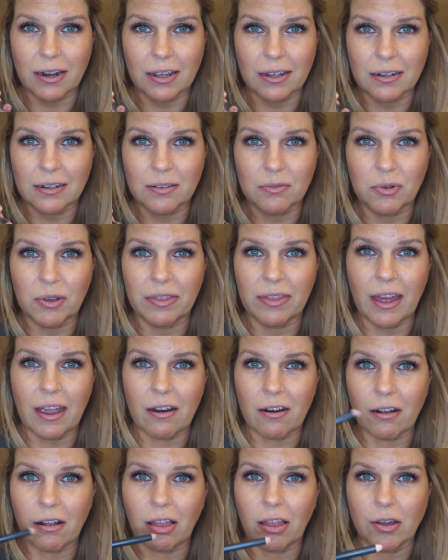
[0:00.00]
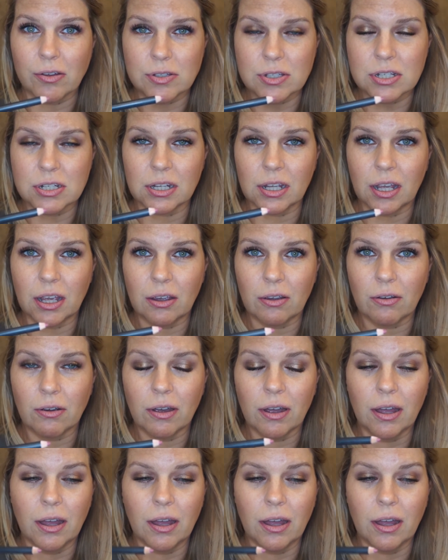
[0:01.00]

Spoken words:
it when they are close to you.